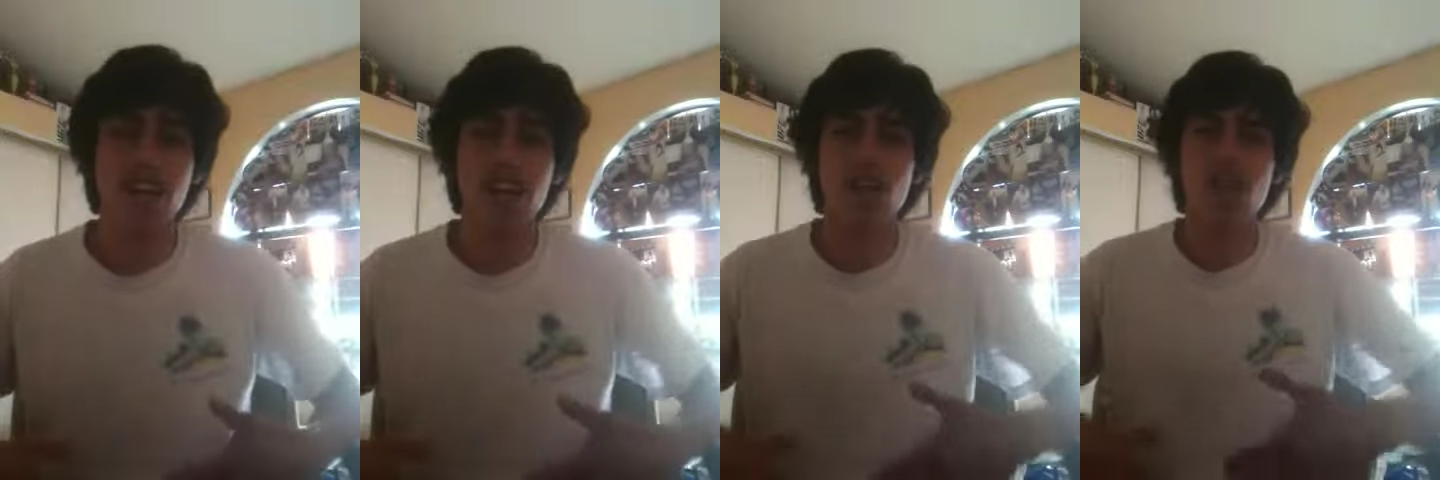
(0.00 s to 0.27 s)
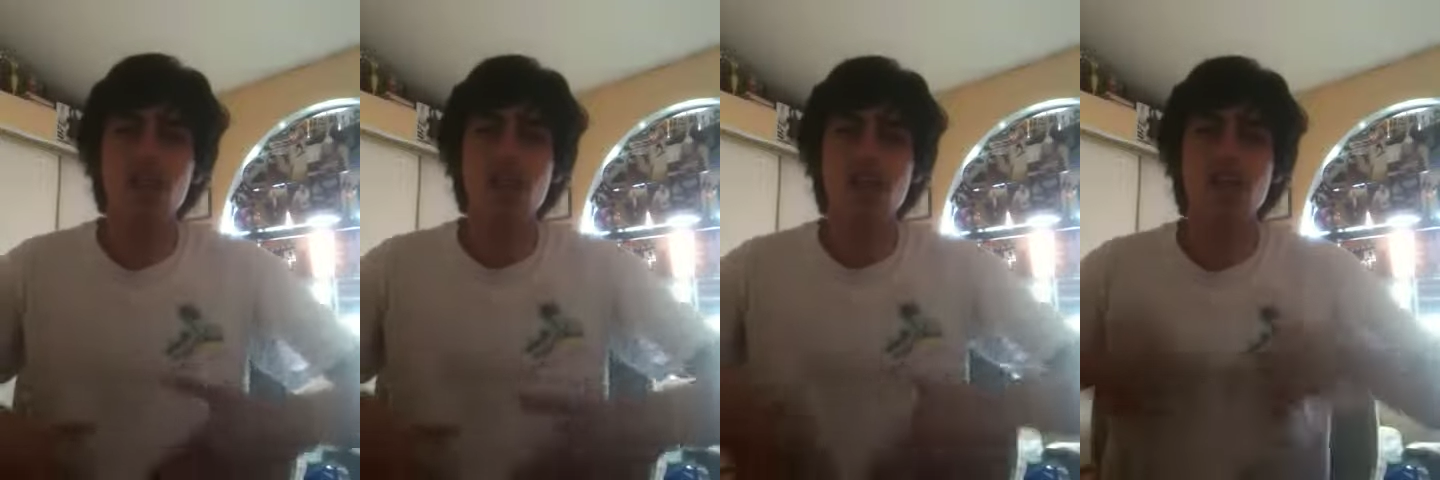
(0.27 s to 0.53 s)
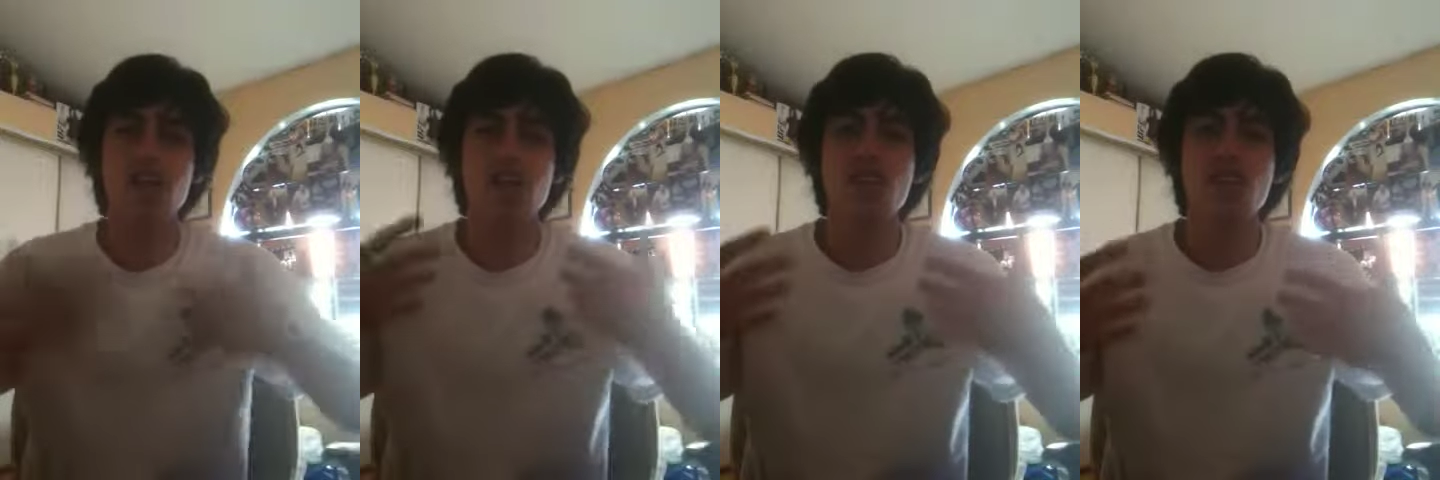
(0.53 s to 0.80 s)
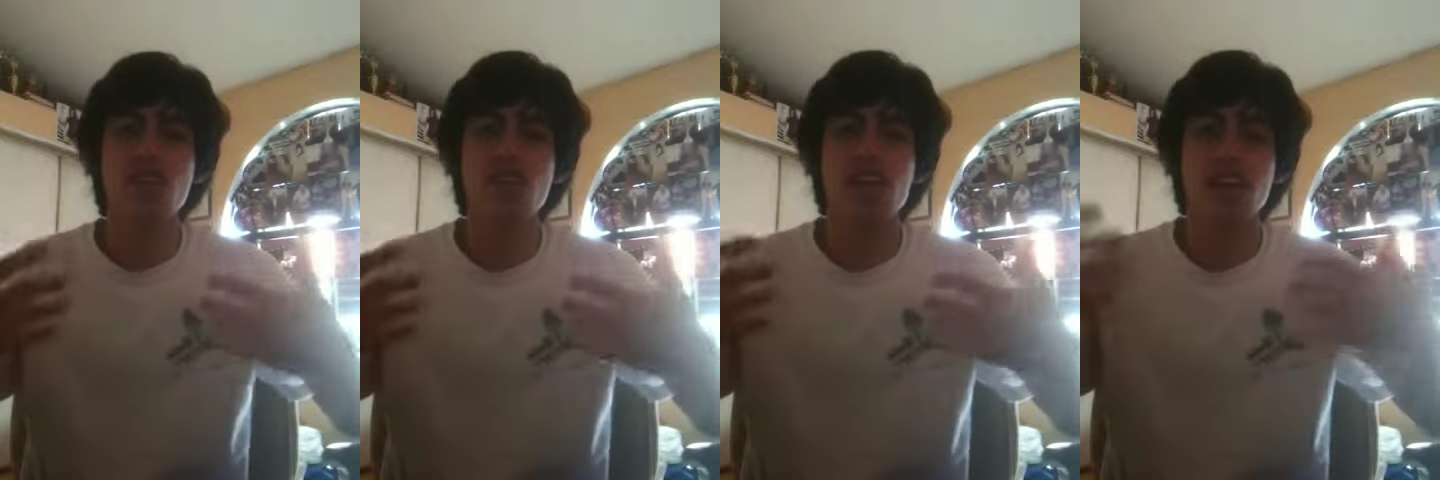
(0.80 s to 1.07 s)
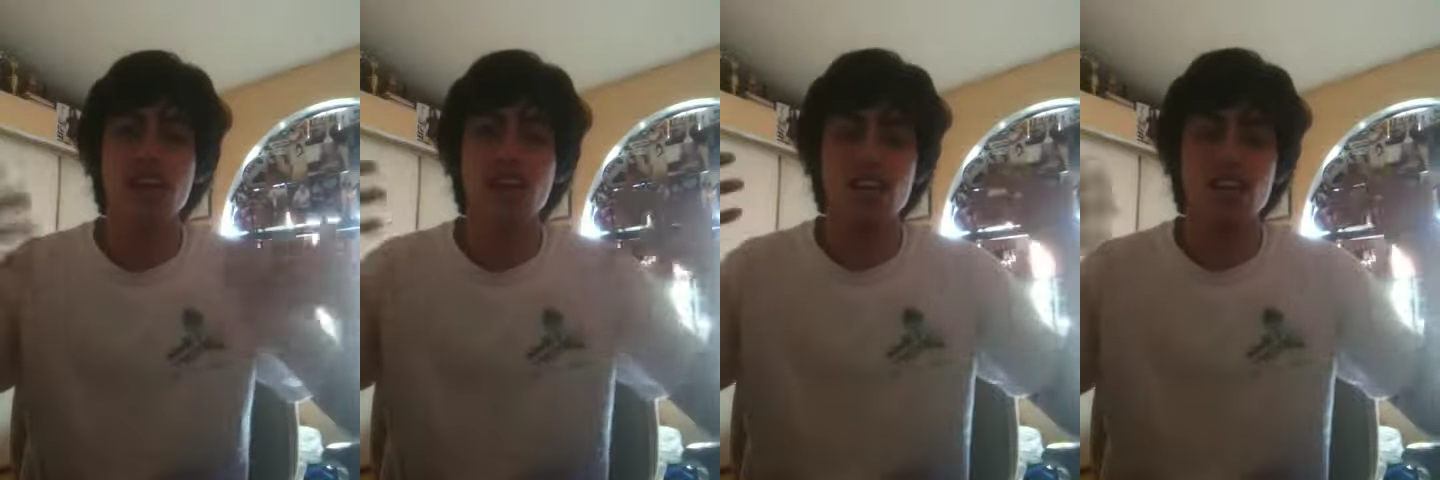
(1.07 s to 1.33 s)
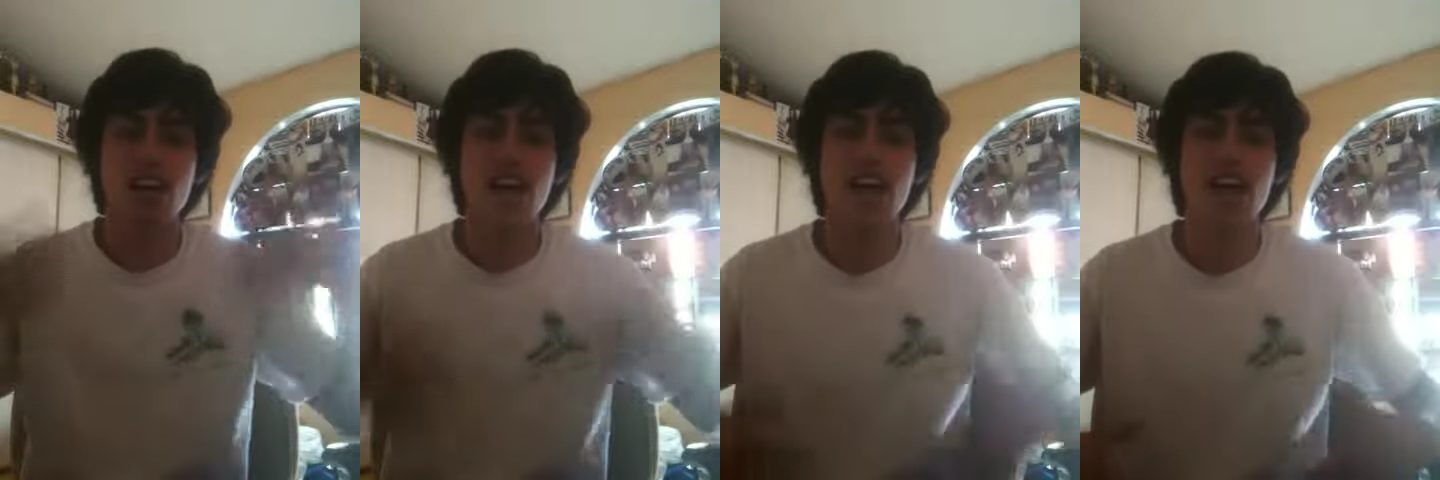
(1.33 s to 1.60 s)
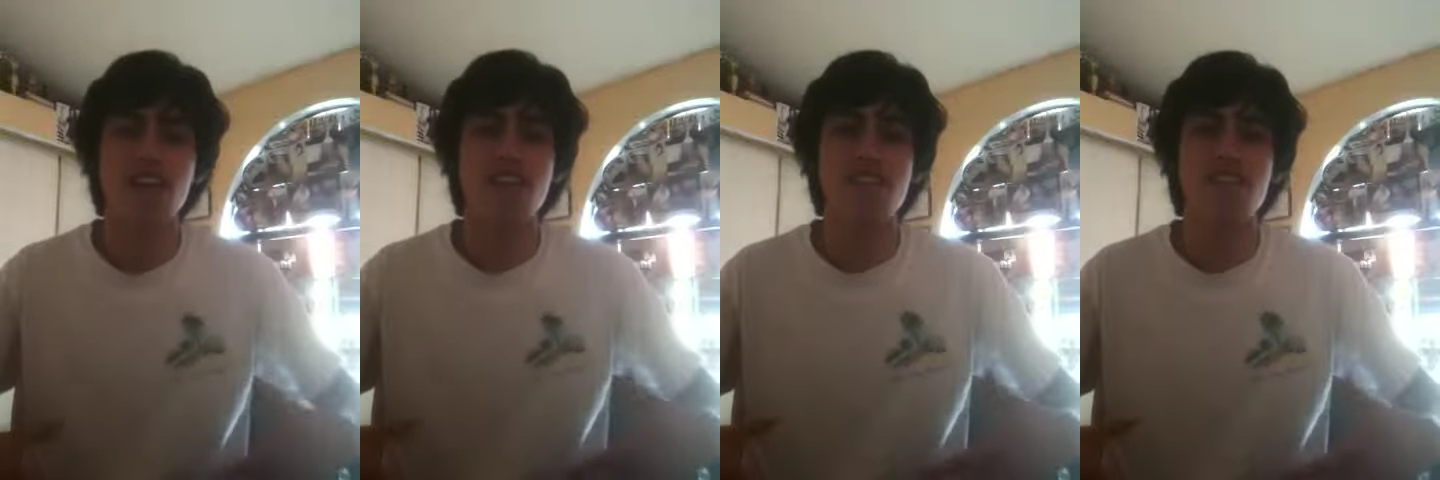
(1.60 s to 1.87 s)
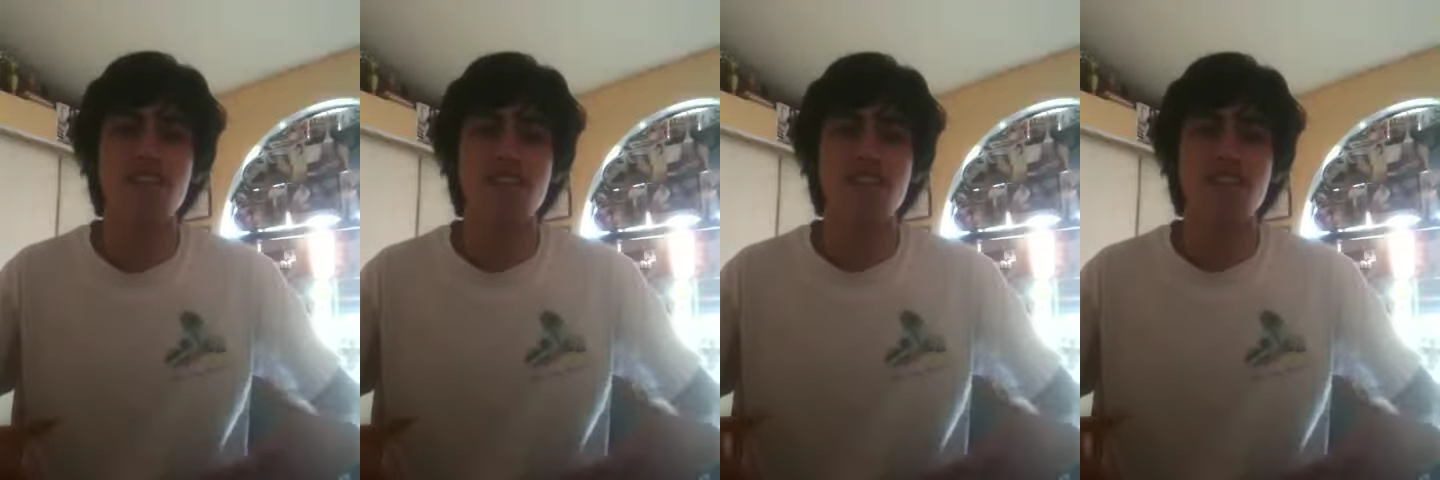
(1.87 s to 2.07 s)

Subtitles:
that are real and alive